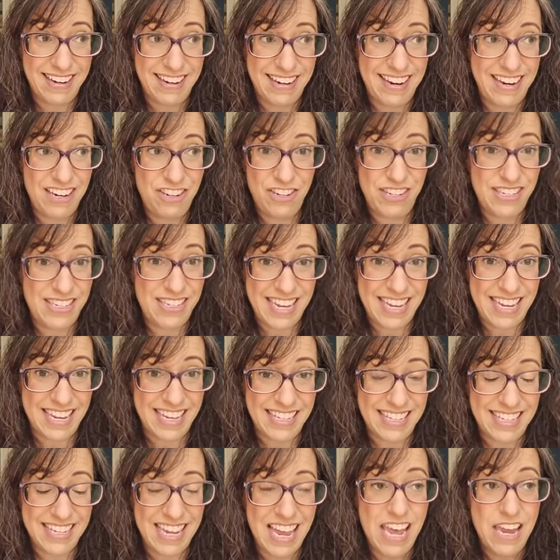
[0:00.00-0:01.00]
It just
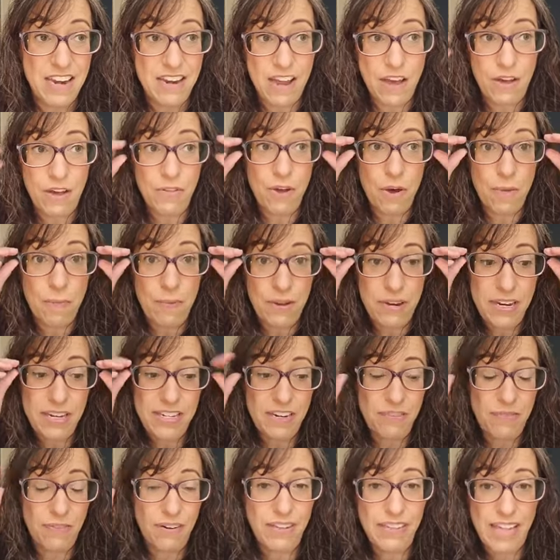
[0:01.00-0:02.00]
is. Now they'll put a
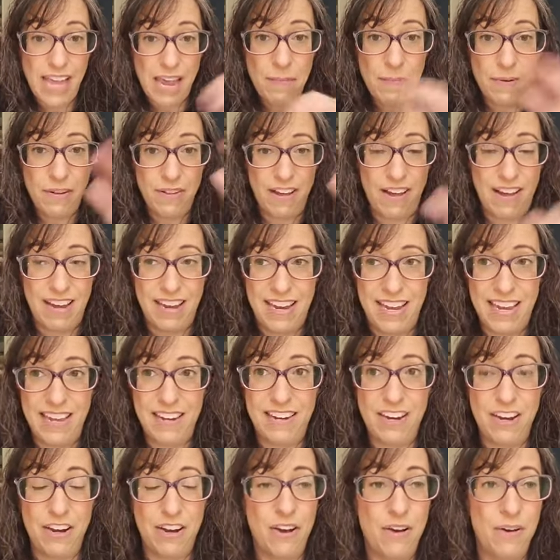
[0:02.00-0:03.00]
different label on
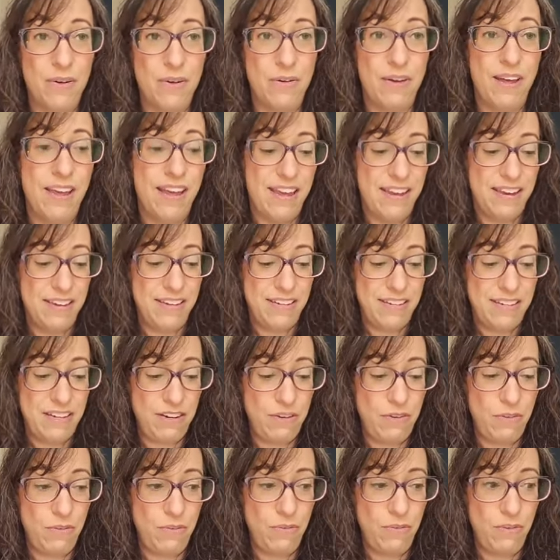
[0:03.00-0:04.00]
it, you know,
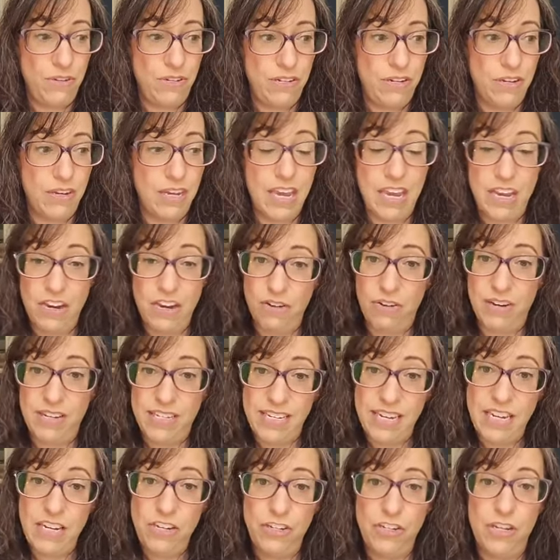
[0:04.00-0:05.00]
to to get your
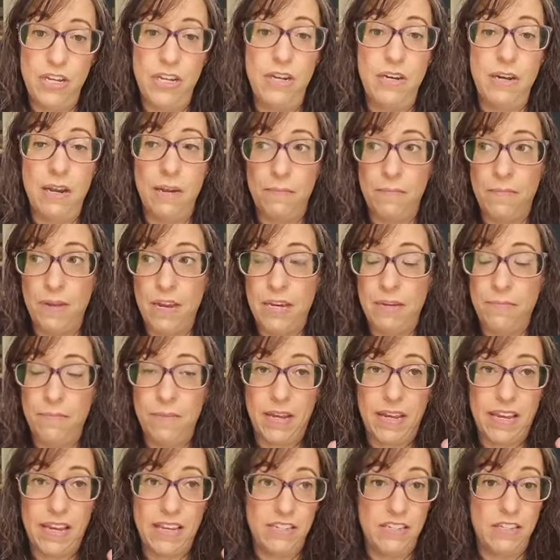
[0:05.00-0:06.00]
attention and, and
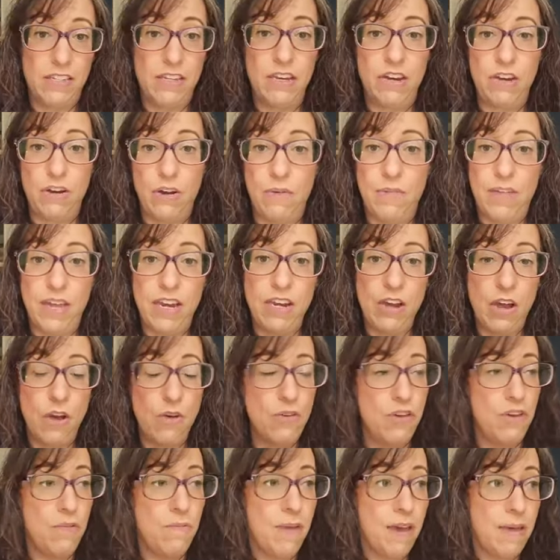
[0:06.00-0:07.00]
because you know they know
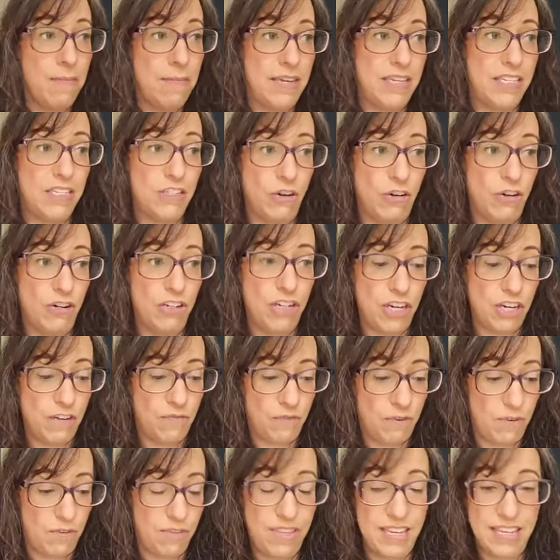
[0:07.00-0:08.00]
you may be searching
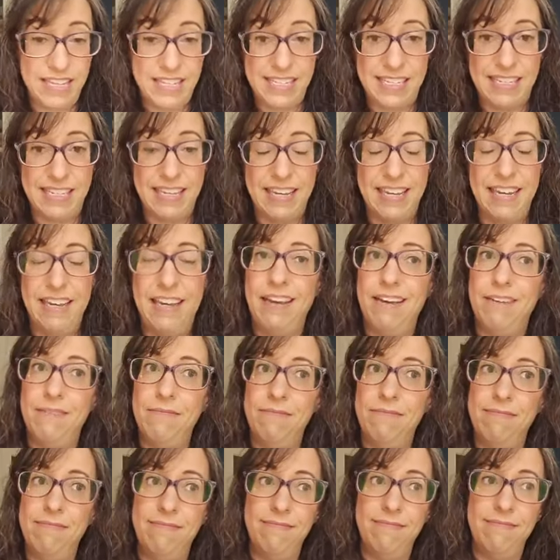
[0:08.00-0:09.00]
for this
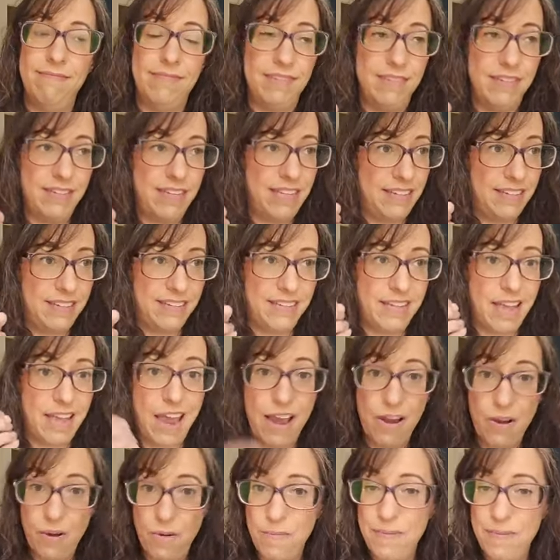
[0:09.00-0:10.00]
this
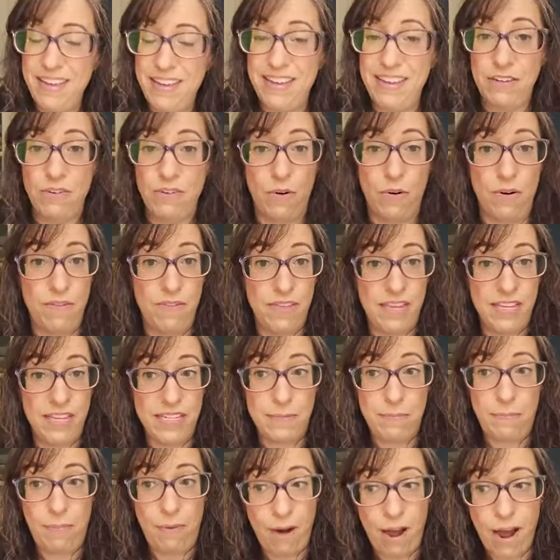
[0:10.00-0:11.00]
ailment or
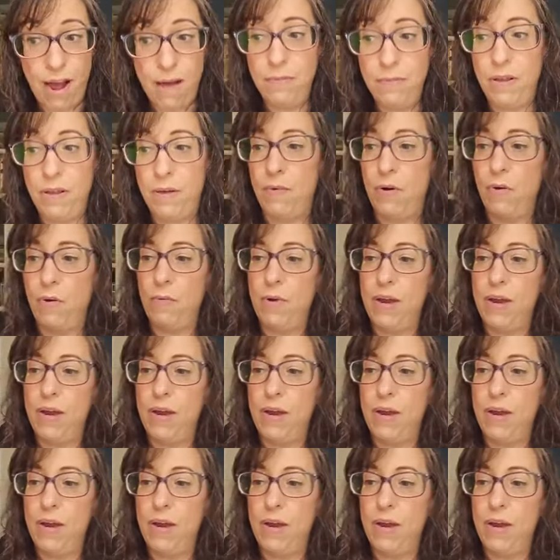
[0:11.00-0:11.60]
this problem or